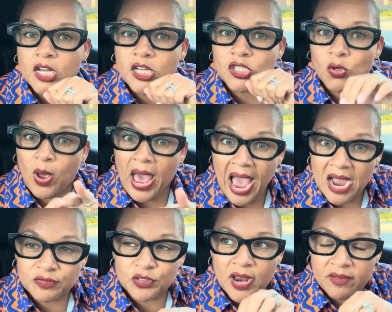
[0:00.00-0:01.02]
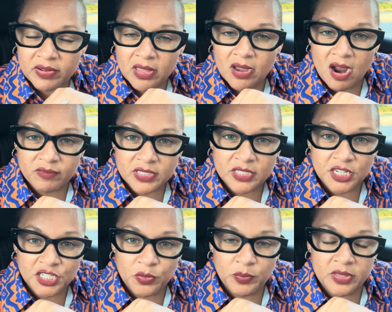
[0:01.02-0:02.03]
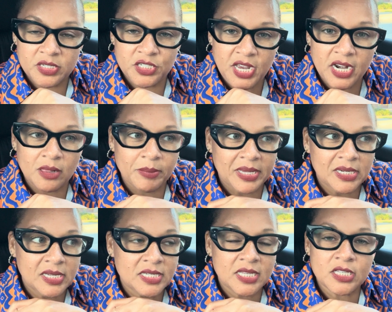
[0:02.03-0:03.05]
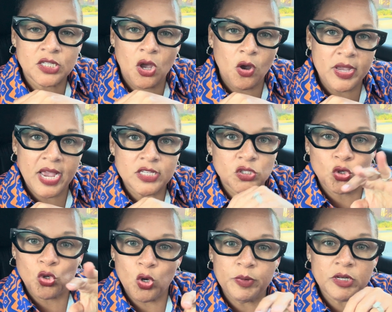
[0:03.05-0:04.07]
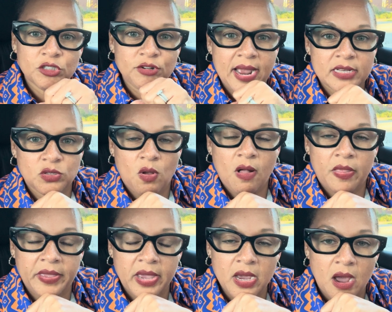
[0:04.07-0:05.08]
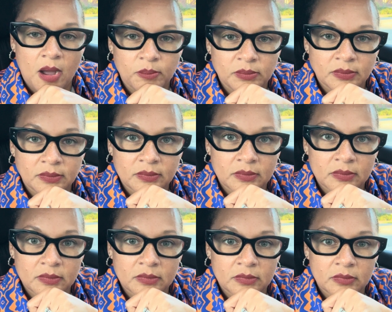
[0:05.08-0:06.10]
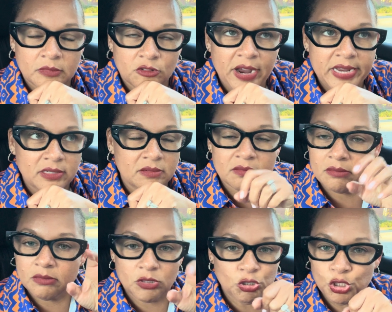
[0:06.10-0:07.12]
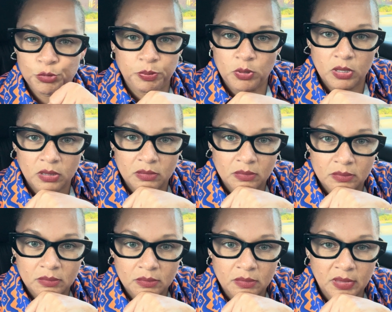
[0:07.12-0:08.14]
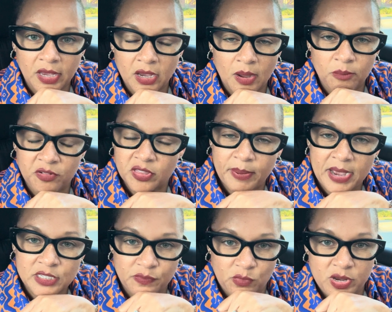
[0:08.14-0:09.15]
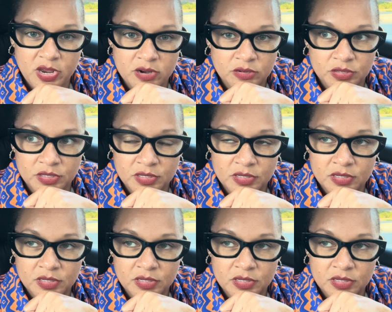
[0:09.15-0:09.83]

So after having the conversation with this gentleman, he says, oh yes, Uber tracks all the income. Great. So just pull the income for the past 4 years.